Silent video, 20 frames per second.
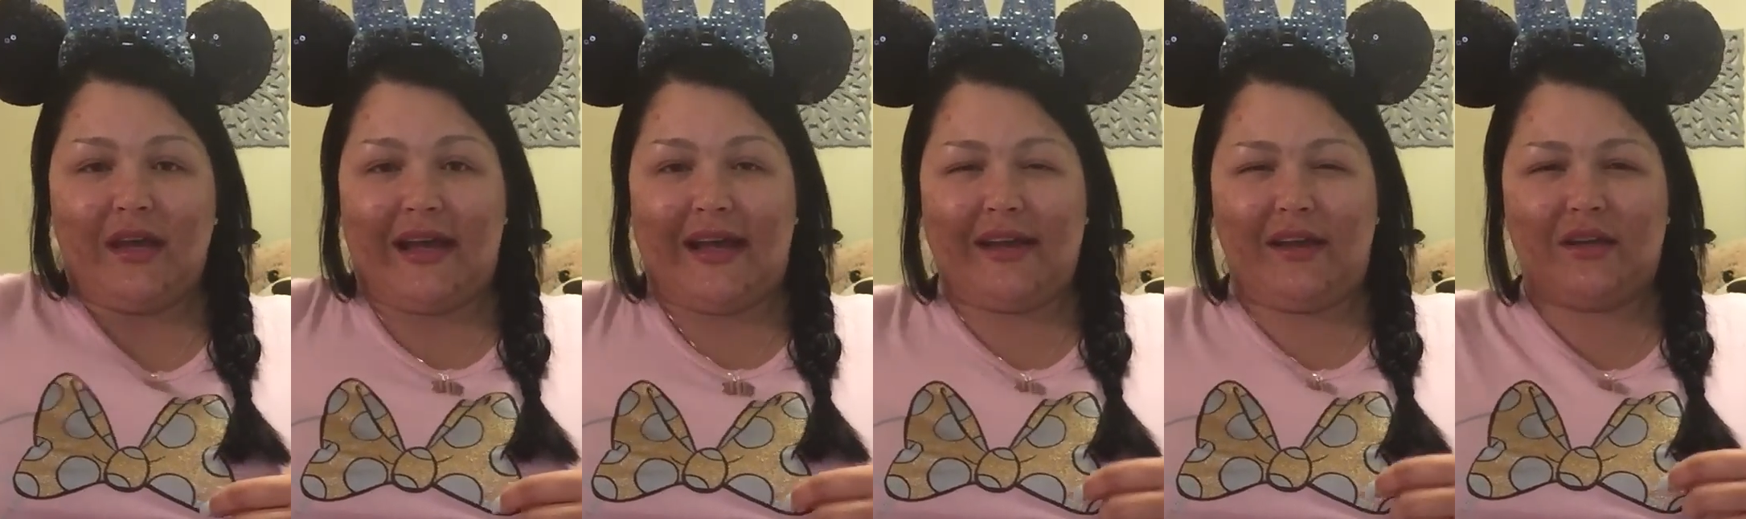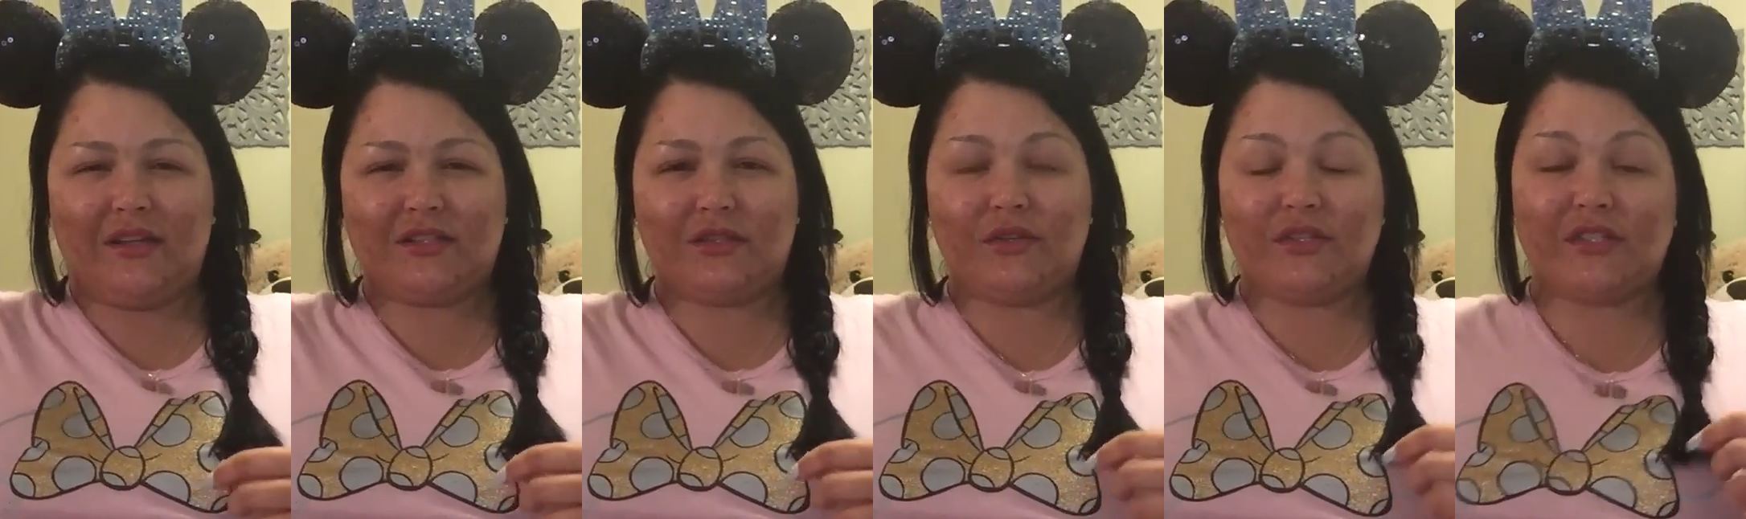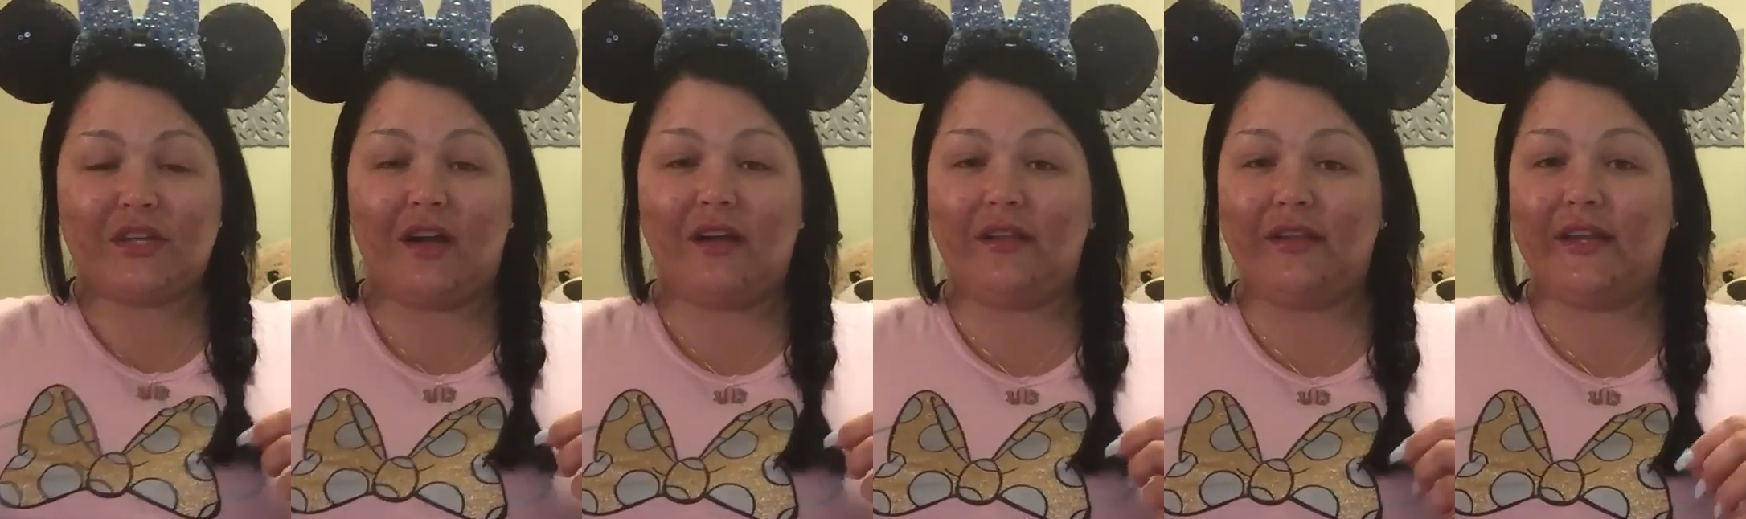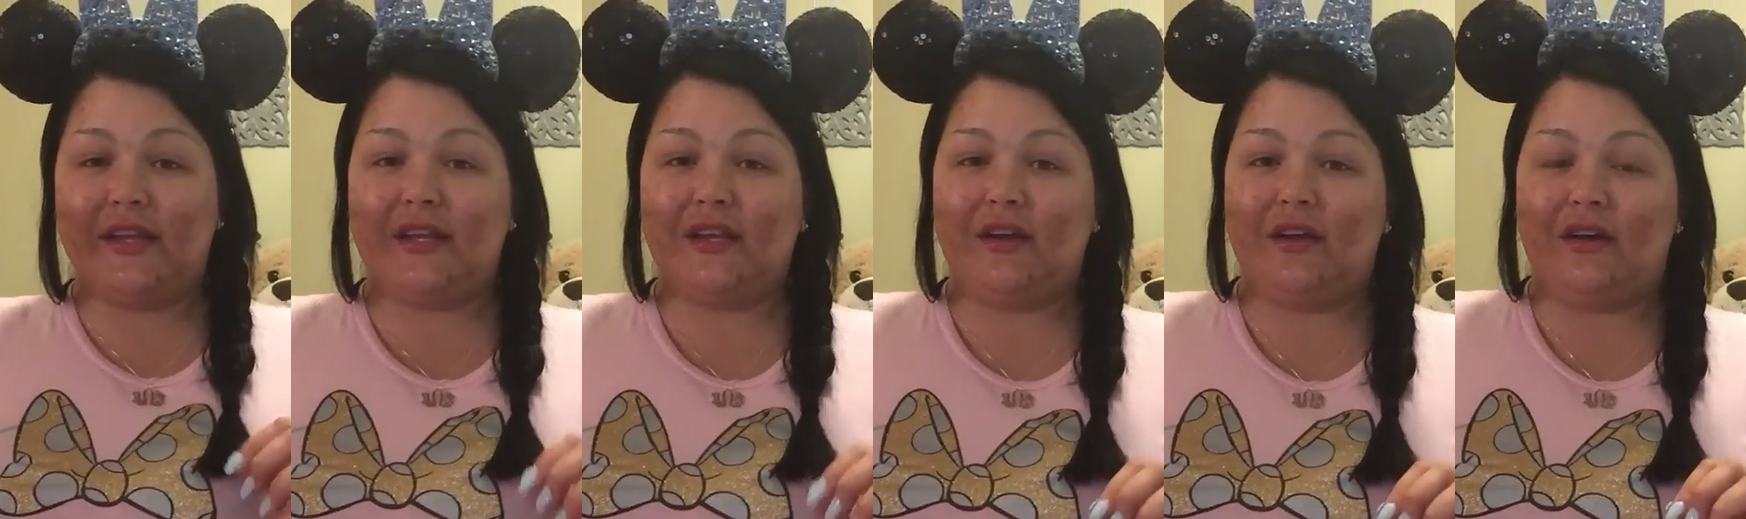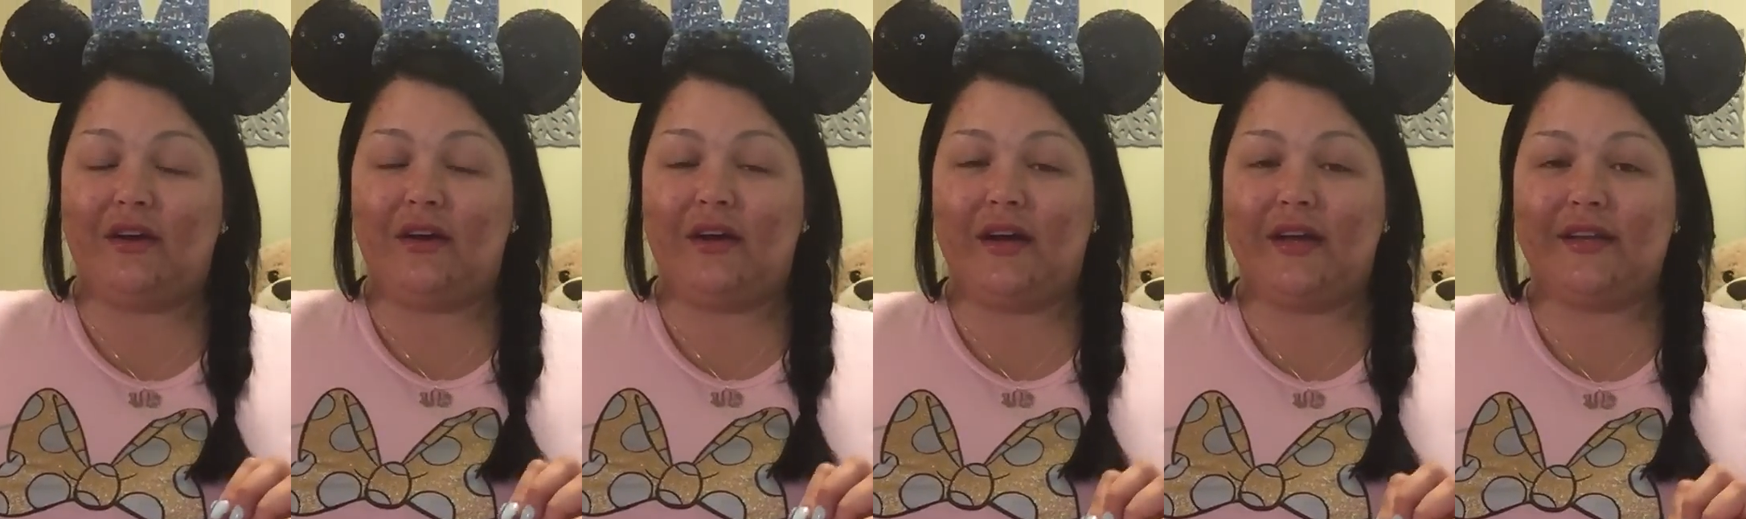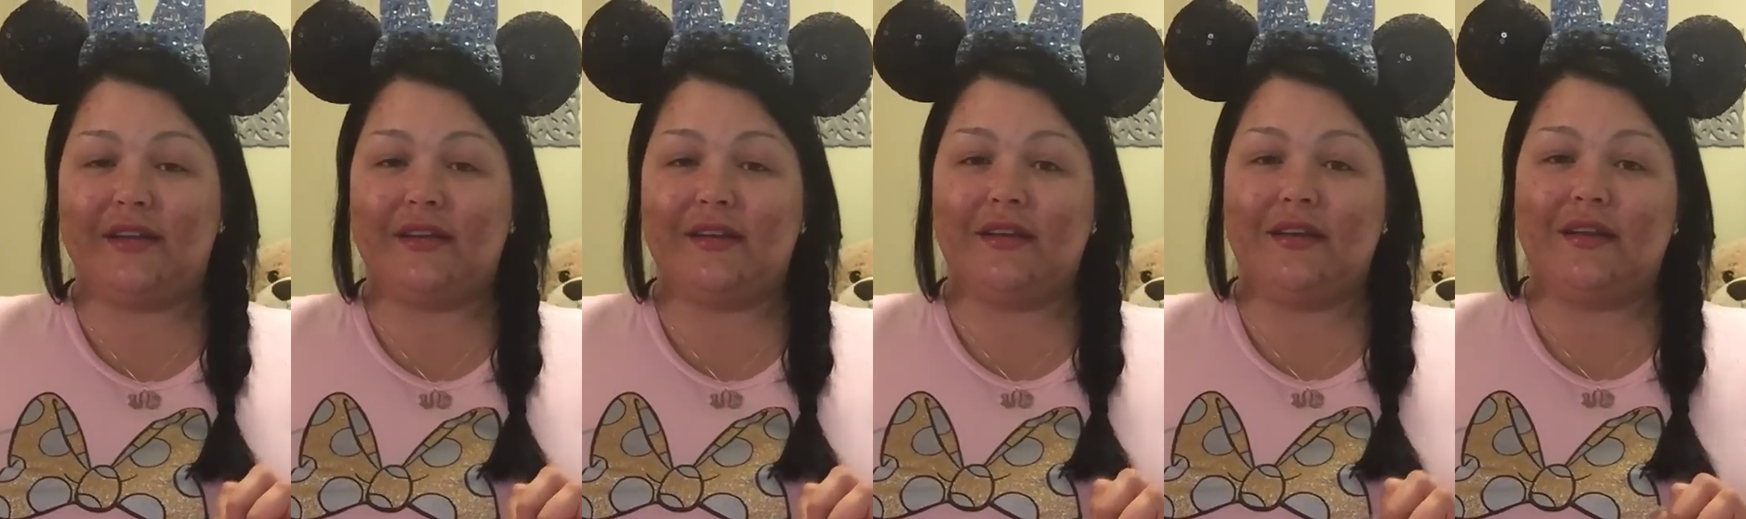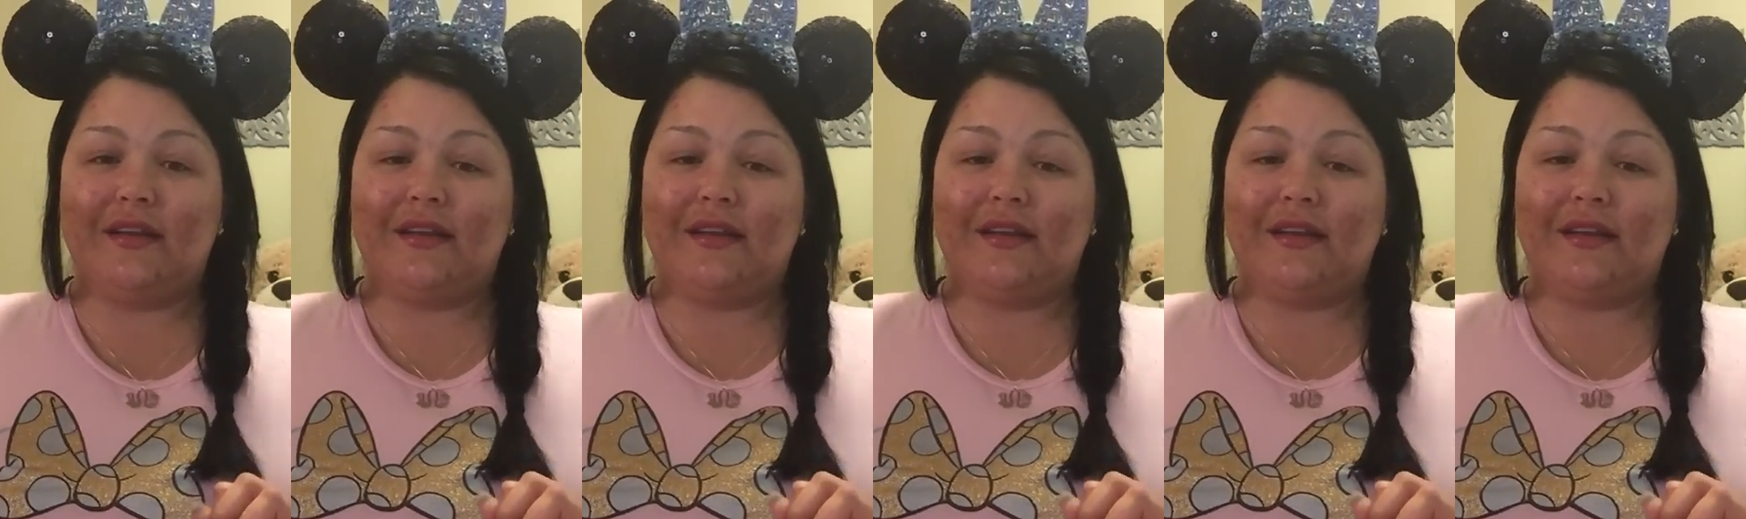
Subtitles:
I also saw it on,